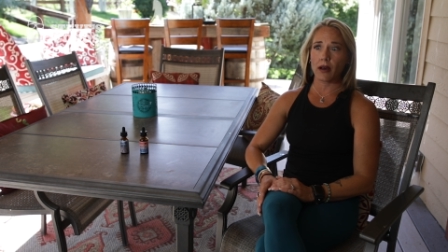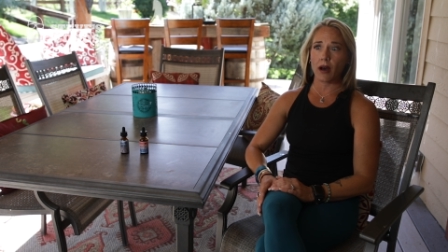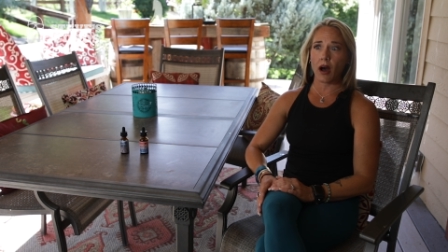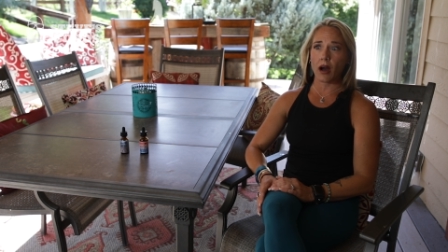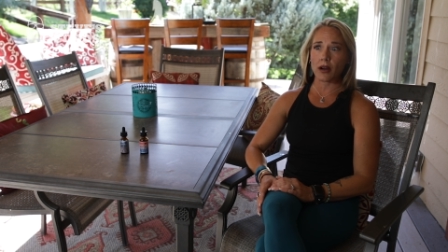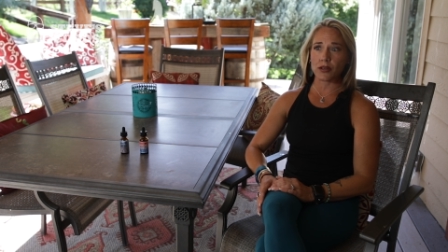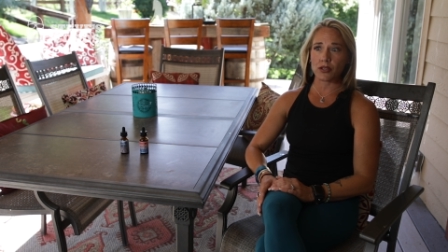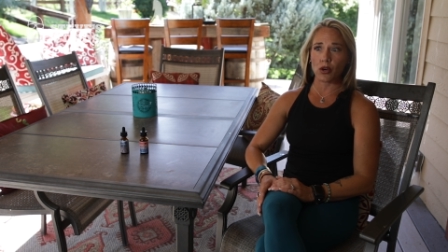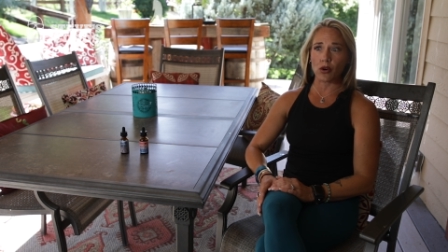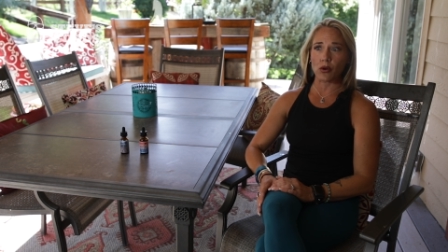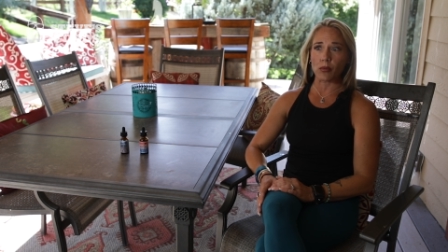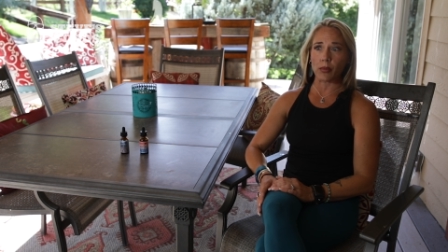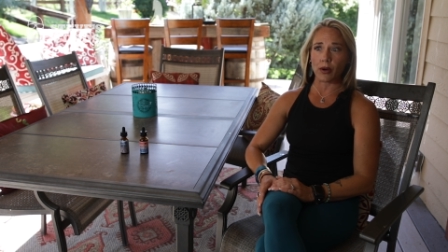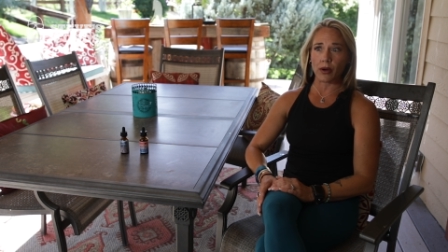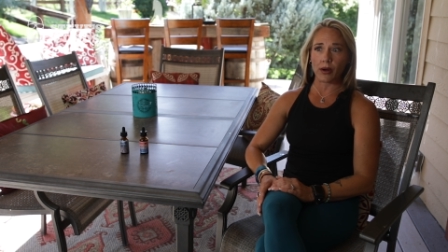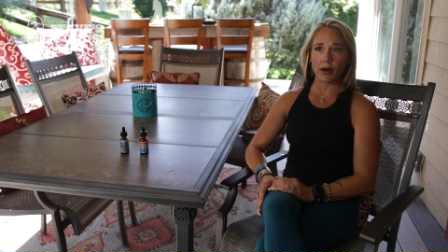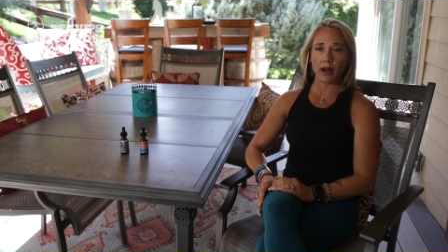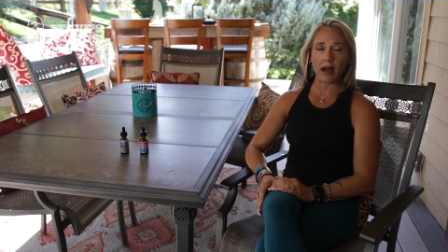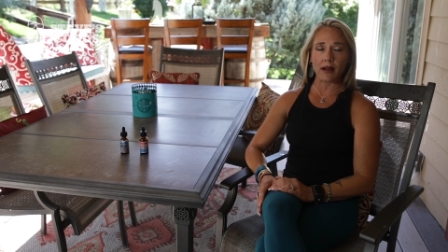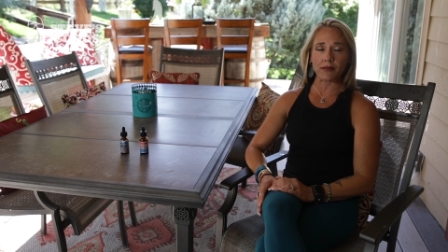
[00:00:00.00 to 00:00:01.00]

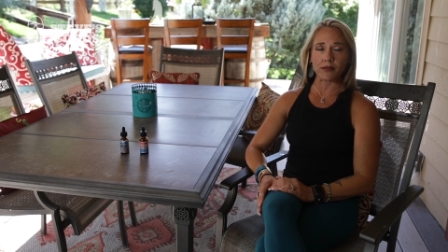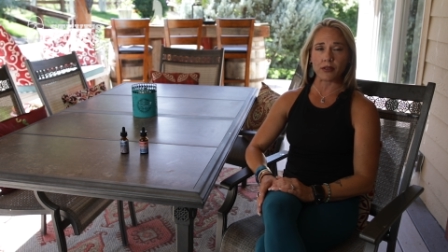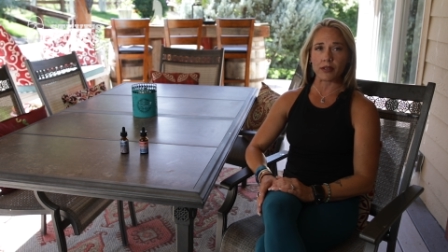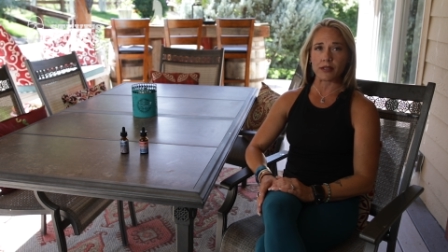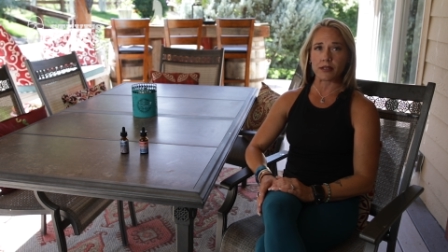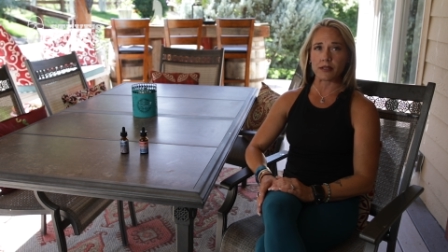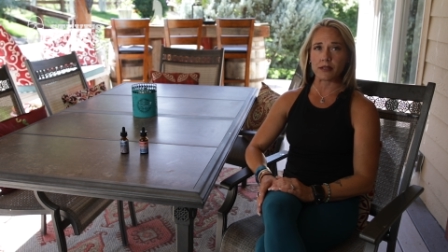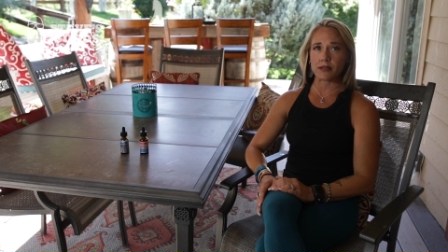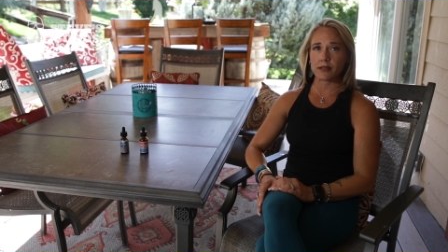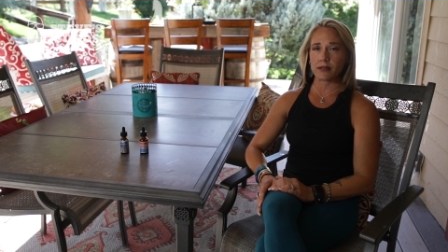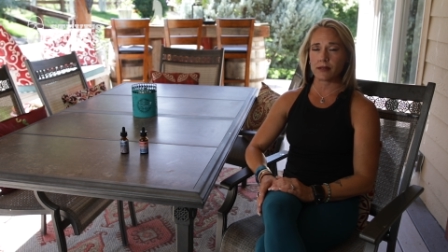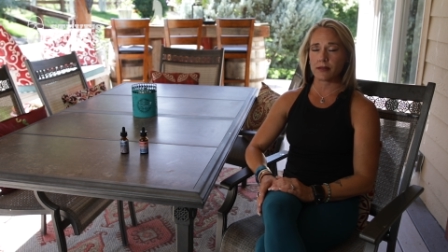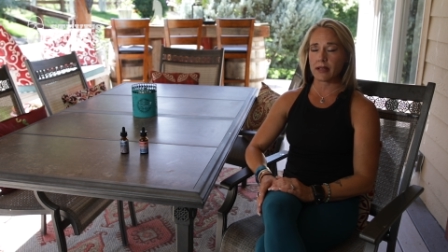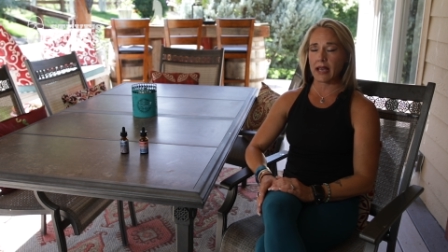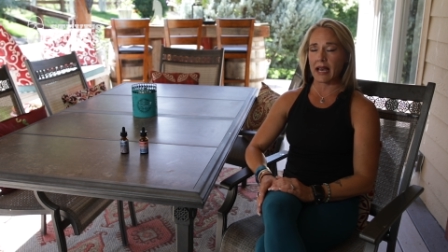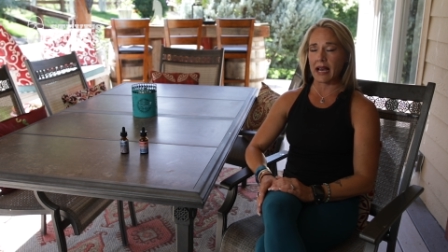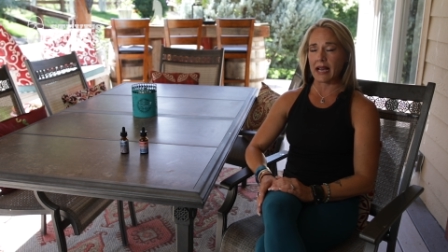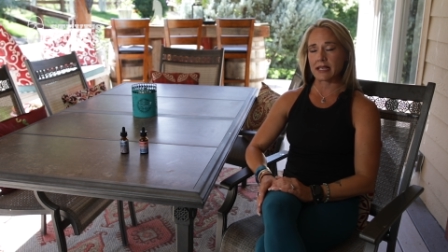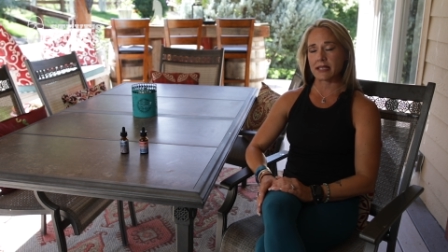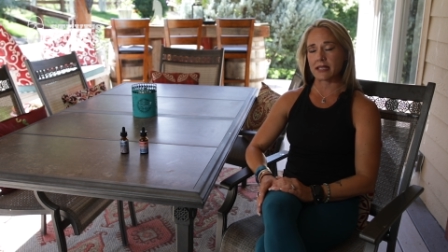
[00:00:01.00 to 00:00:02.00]
October after his
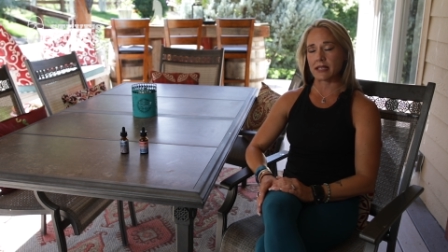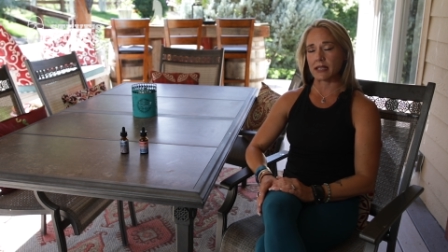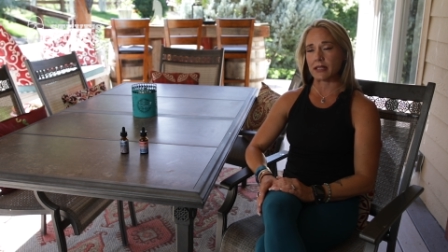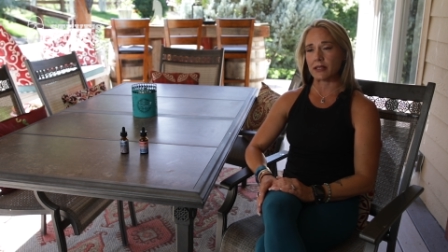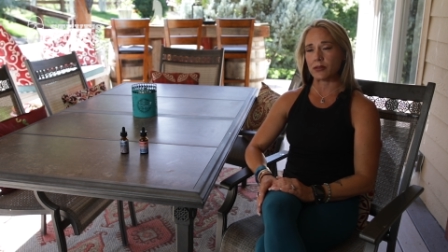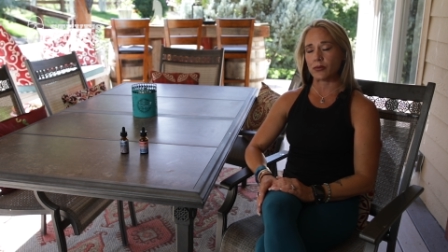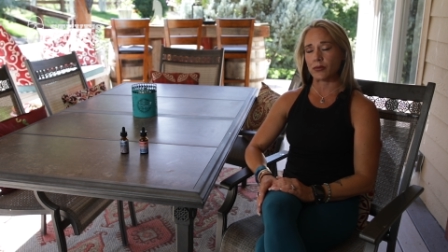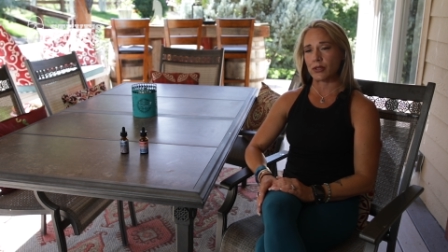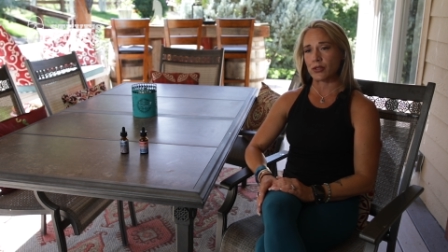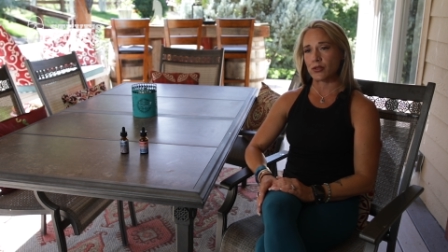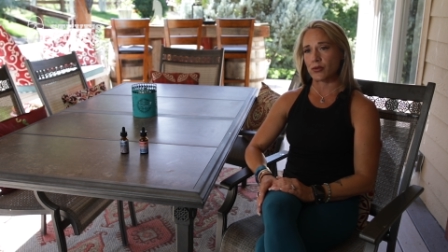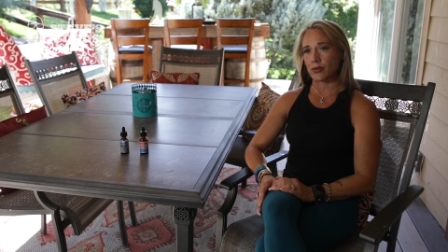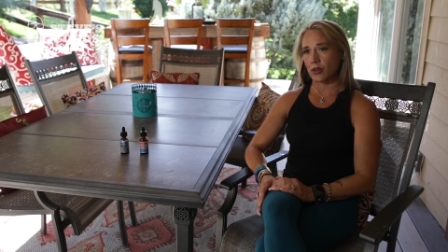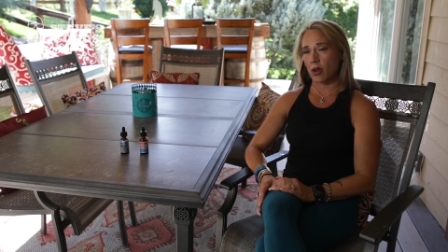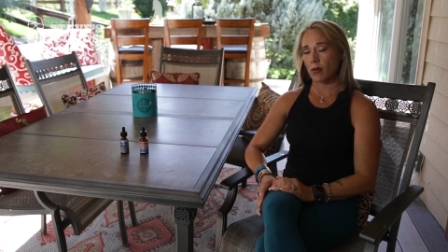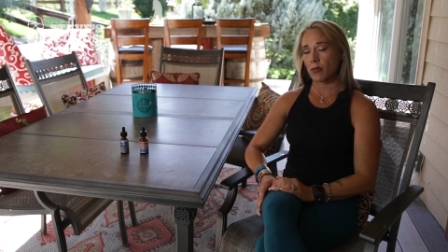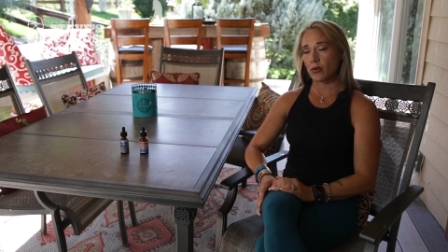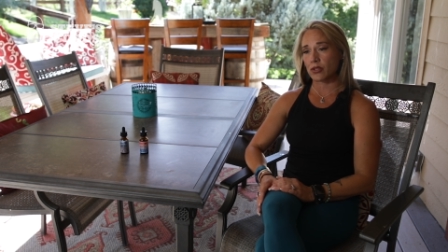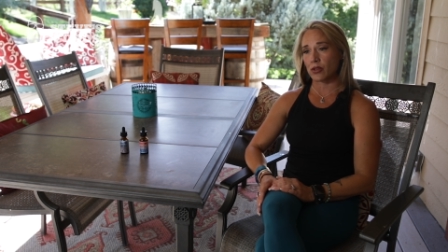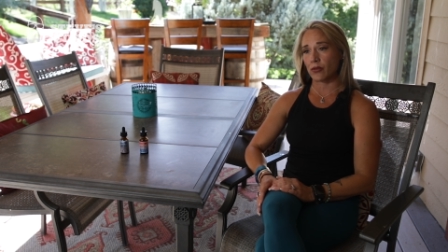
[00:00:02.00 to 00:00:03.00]
accident, which was
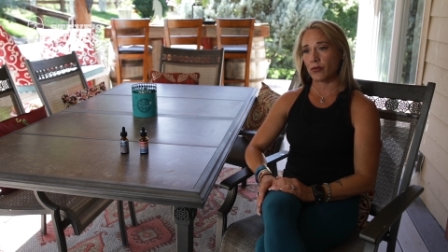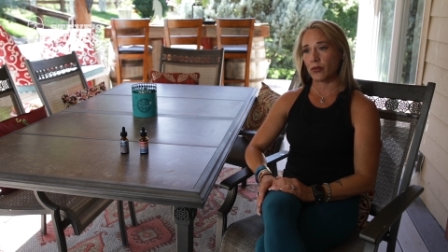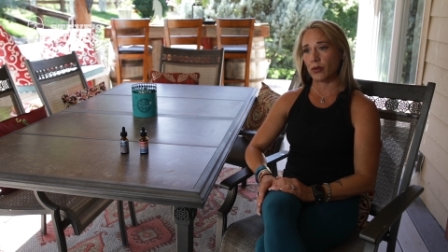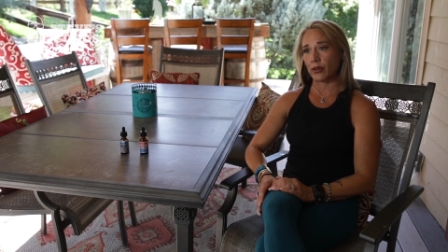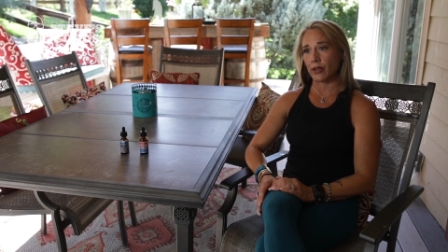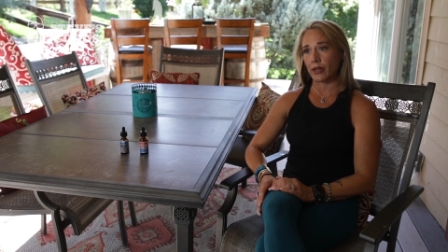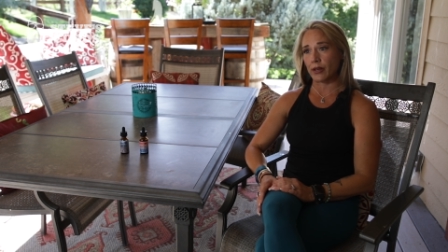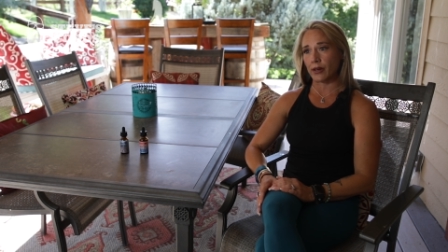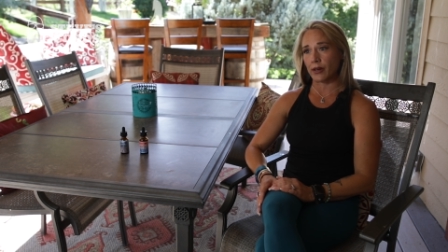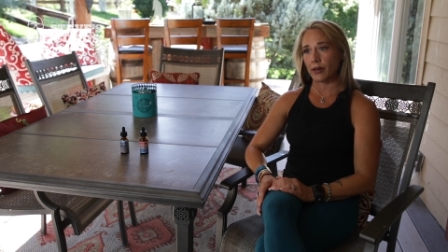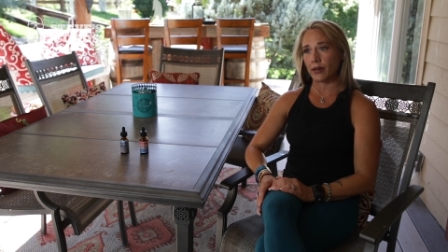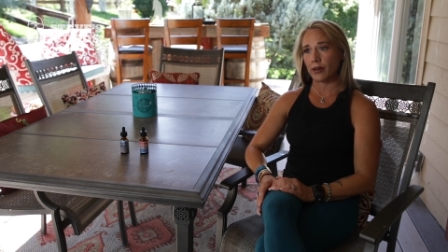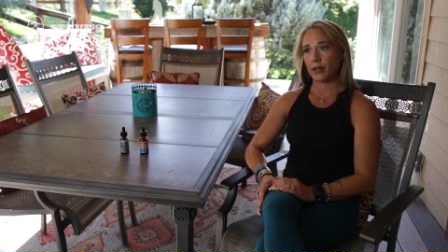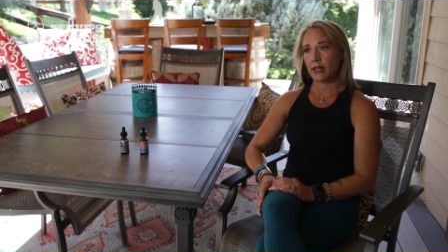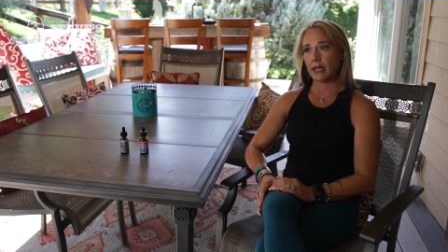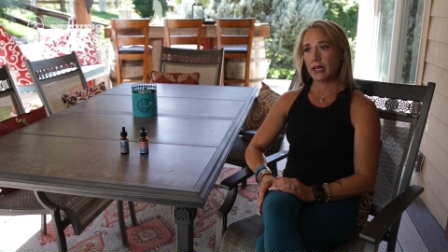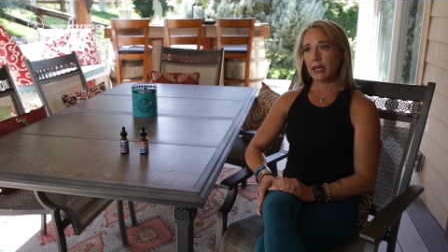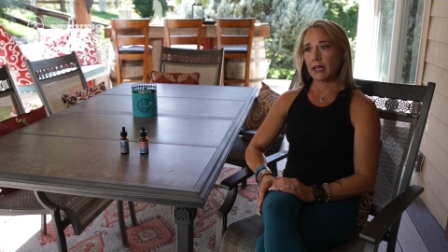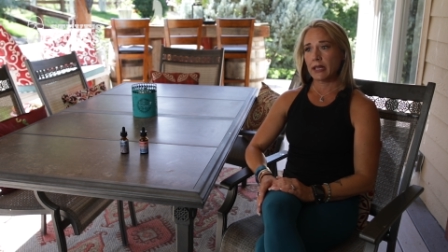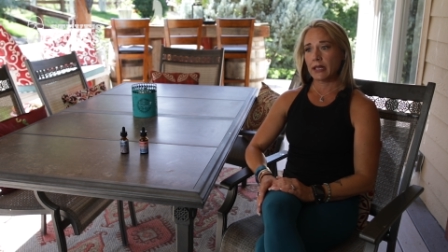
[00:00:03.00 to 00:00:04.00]
almost a full year.
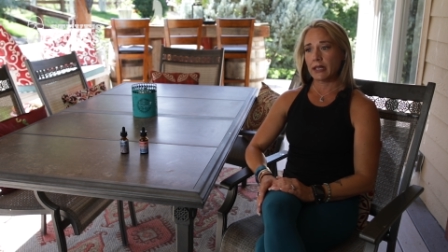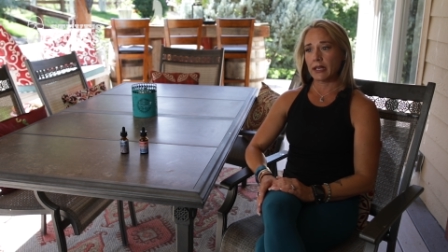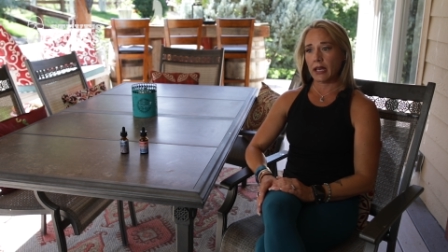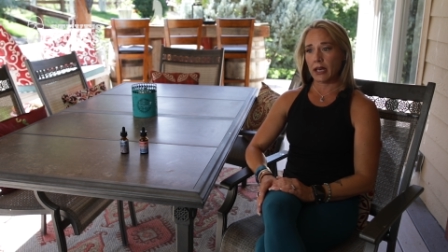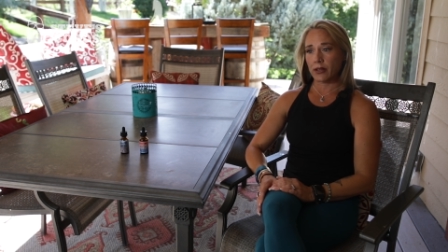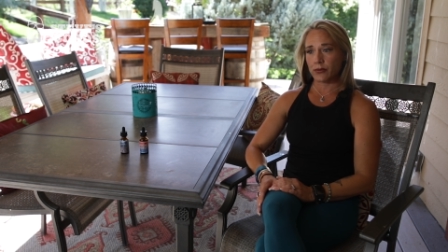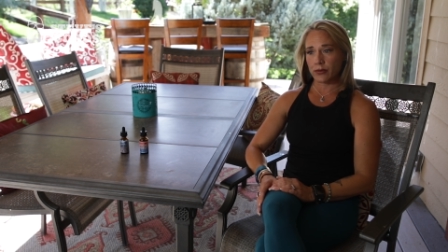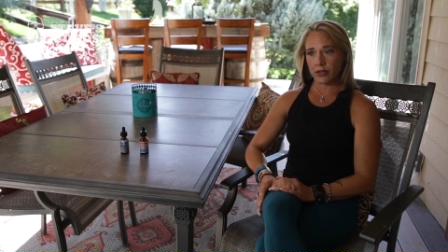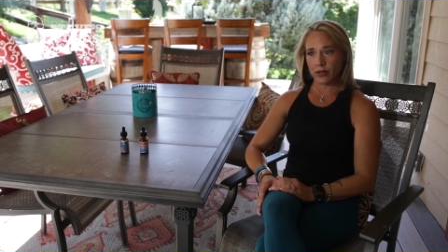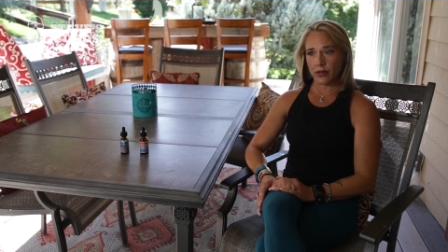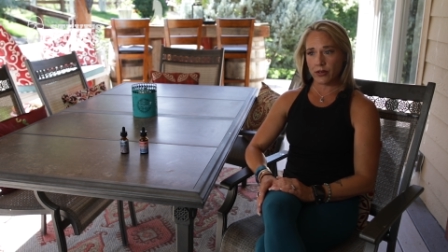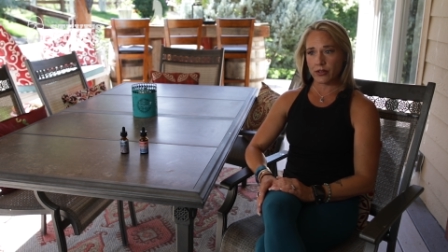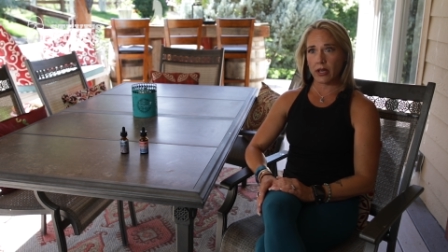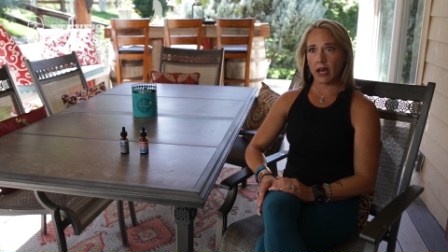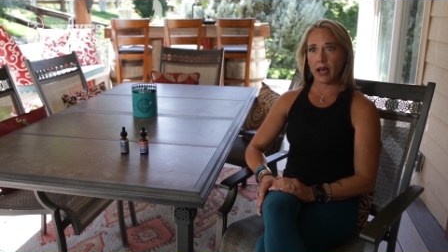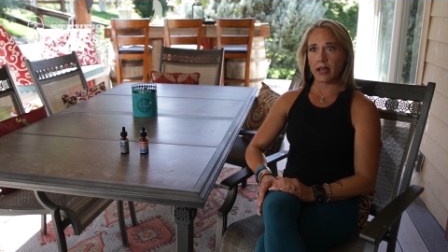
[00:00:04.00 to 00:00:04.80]
He had returned to